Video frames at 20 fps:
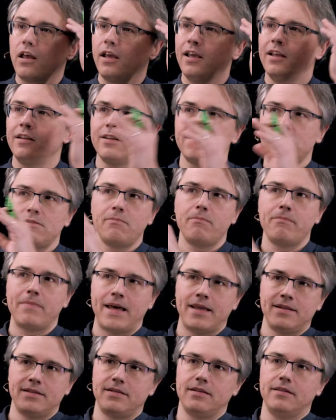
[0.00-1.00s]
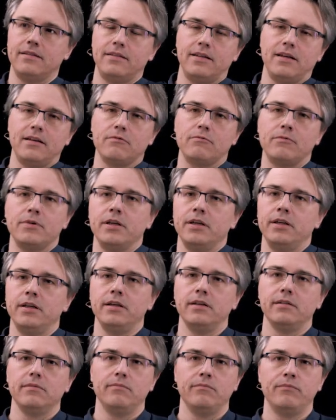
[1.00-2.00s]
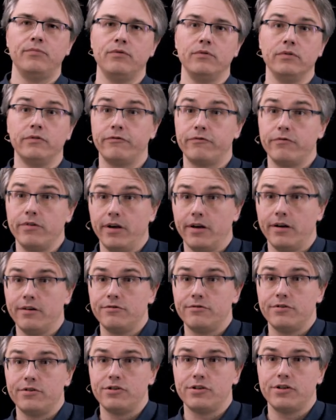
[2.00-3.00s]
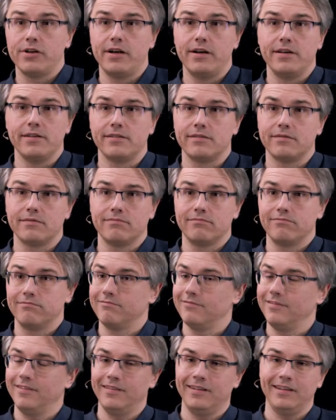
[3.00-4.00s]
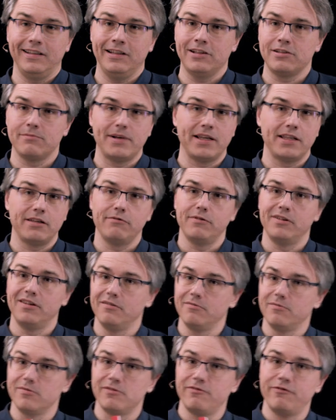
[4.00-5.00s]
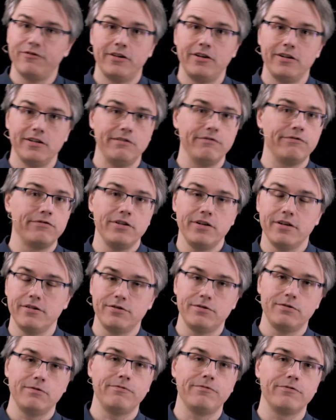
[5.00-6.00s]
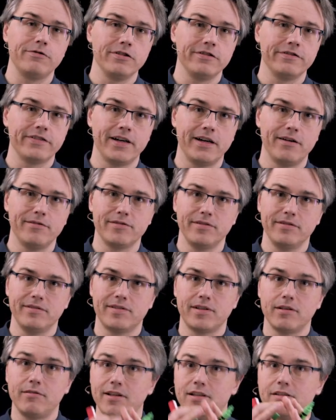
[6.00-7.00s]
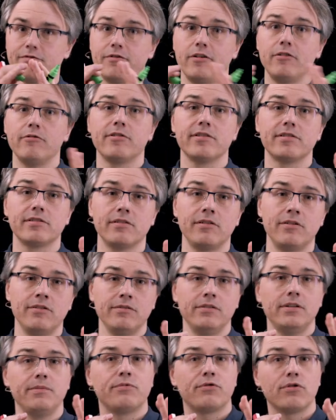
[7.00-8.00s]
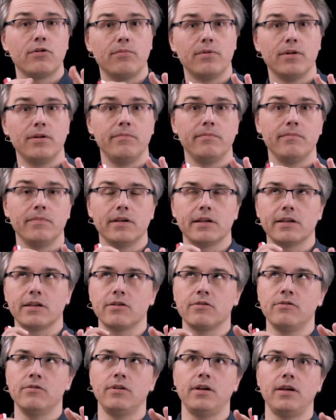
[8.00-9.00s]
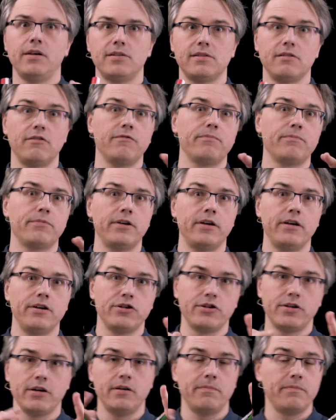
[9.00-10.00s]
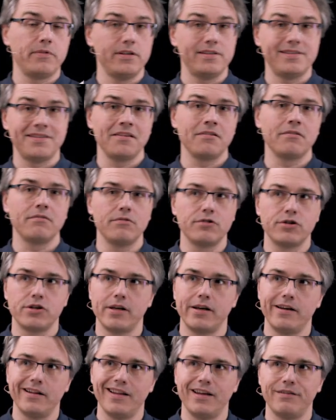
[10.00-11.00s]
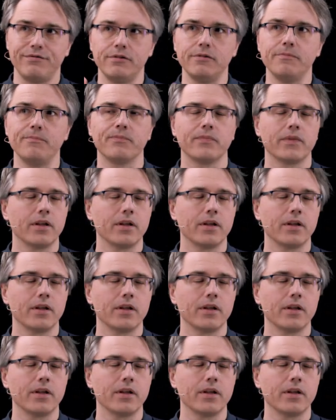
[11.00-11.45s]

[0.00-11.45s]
It doesn't matter that we bought 300 shares. It doesn't matter whether it was 30, 300 or 3,000. So let's focus on the problem on a sort of per share, per single share level.